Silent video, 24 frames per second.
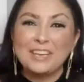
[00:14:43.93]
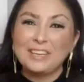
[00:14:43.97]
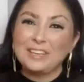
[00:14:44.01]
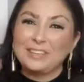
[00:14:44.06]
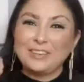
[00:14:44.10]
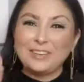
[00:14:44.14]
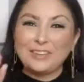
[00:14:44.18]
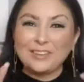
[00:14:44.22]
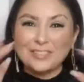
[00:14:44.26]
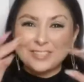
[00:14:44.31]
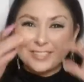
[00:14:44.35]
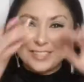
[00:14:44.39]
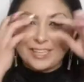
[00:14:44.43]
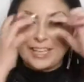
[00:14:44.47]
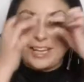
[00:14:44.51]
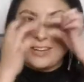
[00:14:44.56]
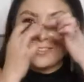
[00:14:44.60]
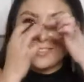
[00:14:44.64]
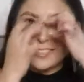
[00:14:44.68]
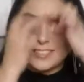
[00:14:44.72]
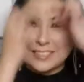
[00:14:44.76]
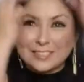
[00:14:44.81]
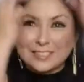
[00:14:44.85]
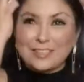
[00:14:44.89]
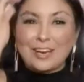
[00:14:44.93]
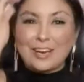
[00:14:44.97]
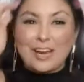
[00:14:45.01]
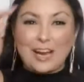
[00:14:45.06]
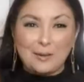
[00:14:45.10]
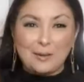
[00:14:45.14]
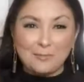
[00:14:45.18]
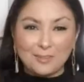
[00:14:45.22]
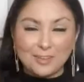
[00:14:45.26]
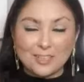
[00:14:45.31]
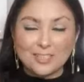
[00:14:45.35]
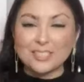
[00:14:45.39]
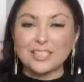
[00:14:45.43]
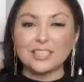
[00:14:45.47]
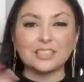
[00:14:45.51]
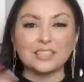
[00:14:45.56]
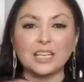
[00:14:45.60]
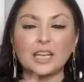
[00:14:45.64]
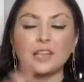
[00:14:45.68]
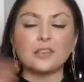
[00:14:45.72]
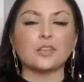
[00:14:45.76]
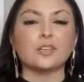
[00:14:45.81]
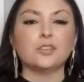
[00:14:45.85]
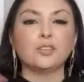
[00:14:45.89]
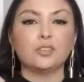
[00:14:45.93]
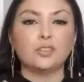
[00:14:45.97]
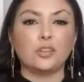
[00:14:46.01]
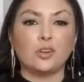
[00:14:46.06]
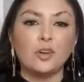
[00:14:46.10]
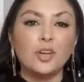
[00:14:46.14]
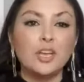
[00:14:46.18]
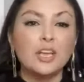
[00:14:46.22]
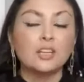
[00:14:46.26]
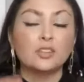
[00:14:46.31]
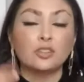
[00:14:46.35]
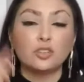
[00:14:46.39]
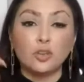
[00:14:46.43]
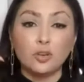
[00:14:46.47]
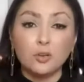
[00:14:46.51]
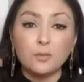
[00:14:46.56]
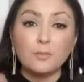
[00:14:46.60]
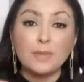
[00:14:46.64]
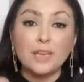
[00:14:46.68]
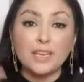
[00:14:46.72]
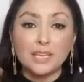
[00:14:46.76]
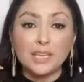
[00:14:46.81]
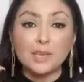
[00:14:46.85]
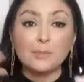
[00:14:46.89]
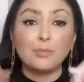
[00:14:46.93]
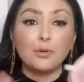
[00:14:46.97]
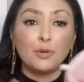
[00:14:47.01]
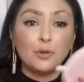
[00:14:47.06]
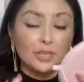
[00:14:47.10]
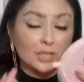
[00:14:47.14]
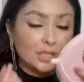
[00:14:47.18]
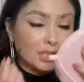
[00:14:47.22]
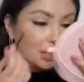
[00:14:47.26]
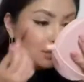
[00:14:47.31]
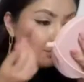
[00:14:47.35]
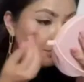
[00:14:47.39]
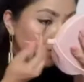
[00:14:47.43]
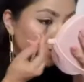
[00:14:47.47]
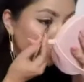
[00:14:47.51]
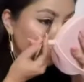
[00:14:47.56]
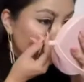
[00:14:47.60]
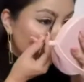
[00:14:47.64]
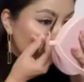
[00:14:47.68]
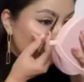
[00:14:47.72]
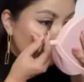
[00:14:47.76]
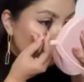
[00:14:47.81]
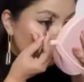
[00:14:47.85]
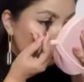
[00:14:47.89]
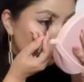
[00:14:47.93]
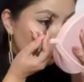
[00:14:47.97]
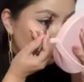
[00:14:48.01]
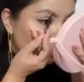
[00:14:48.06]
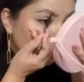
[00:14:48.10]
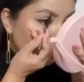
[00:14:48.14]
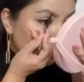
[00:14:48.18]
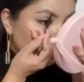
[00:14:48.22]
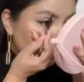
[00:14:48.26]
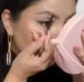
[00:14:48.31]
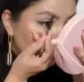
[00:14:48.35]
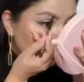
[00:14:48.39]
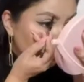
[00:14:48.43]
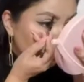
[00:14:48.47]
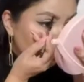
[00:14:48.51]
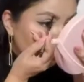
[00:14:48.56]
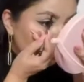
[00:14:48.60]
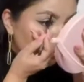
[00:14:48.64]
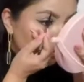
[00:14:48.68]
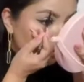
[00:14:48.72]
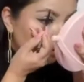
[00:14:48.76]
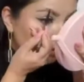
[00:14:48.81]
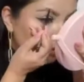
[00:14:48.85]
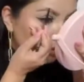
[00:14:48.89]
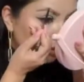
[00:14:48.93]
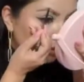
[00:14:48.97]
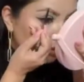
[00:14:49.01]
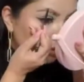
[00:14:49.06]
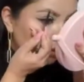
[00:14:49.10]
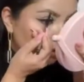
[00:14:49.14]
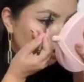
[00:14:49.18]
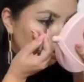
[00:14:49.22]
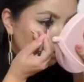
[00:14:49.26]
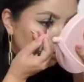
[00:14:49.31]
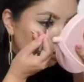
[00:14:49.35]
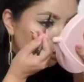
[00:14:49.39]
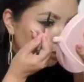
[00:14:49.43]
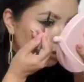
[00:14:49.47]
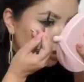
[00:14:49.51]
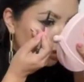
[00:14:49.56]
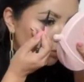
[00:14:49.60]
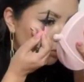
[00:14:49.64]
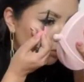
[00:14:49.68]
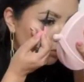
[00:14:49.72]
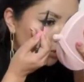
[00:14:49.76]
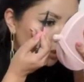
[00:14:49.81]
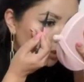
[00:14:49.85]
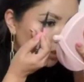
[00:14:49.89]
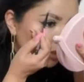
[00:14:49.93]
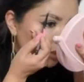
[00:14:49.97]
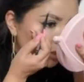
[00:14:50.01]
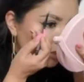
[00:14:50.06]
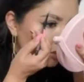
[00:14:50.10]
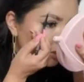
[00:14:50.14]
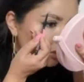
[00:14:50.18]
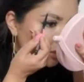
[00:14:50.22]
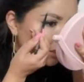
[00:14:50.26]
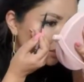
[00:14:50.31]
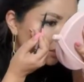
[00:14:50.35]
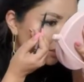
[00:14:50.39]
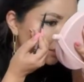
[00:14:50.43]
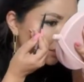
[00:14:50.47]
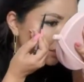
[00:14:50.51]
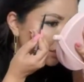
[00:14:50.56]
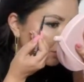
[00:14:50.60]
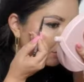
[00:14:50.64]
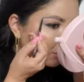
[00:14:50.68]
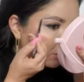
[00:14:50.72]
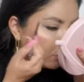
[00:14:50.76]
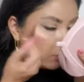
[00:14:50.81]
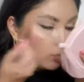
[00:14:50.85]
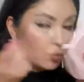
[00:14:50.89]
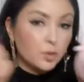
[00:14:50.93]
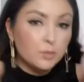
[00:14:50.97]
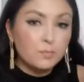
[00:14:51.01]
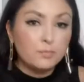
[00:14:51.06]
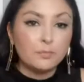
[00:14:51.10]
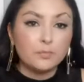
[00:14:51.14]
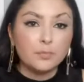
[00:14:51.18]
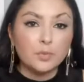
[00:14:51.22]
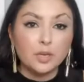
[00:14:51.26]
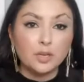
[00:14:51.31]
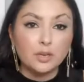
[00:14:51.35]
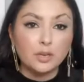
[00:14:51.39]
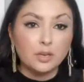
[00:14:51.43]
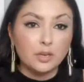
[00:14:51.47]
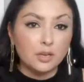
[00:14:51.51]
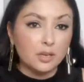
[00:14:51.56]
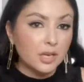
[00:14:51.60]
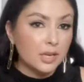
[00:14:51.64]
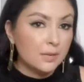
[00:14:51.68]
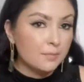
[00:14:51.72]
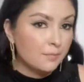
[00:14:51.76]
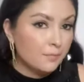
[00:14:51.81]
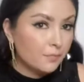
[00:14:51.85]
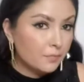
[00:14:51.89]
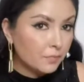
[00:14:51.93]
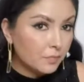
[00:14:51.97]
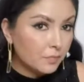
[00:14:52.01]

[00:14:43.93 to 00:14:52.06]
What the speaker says: You know those clowns, their eyebrows like that? No. Don't make it pointy. Make sure that you do like a little circular motion right here and then down. Whoop. Okay?